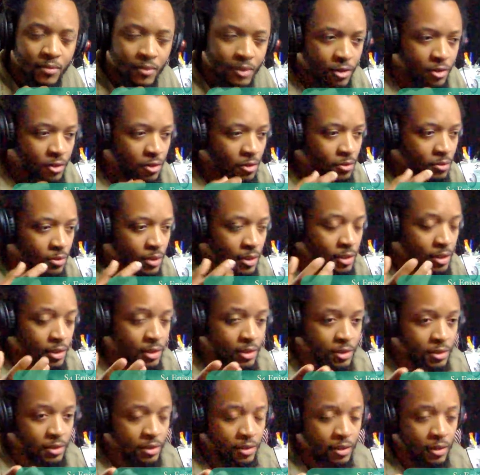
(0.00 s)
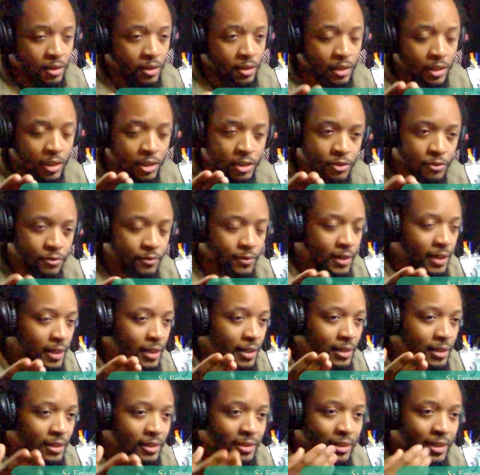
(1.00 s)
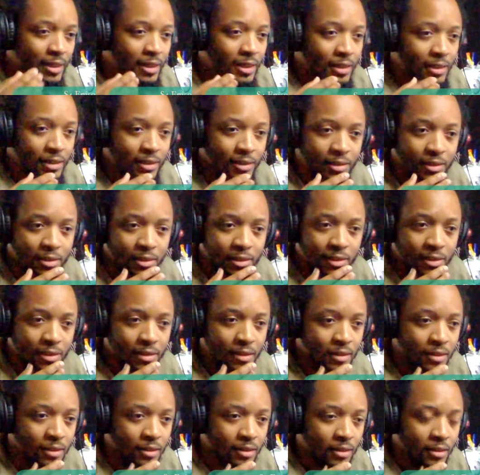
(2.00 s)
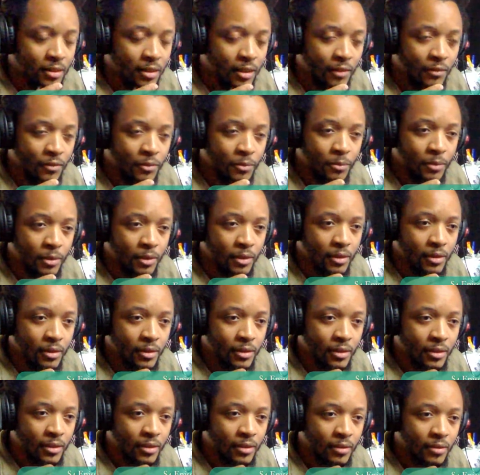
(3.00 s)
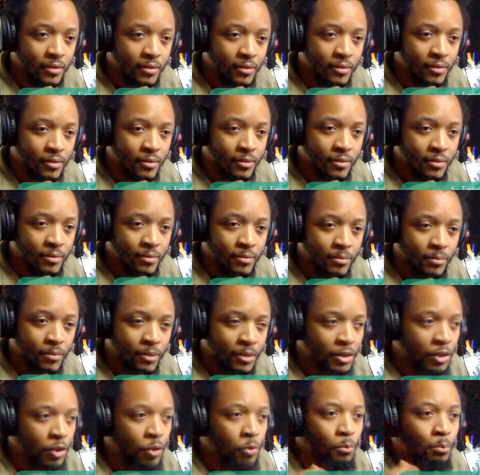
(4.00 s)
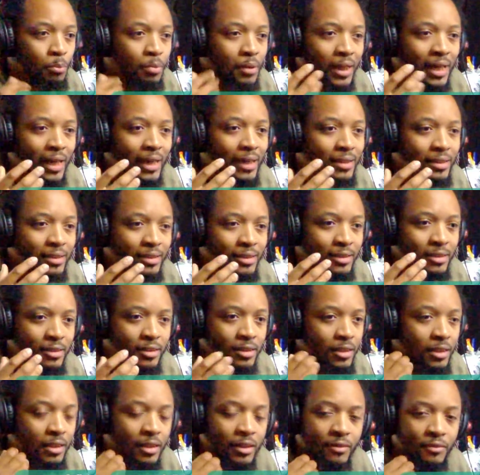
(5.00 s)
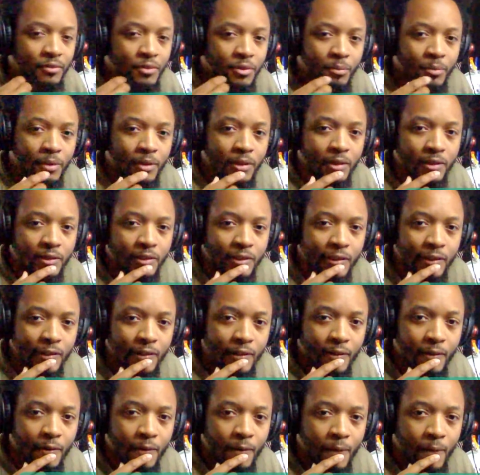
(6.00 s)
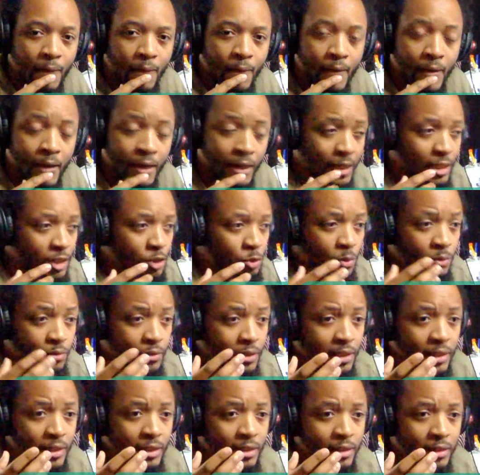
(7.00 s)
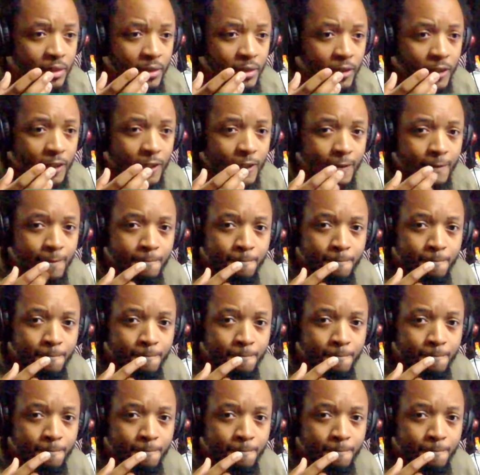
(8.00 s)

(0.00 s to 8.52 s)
It's fine and dandy to love the military, but don't blindly love the military. And that's with anything.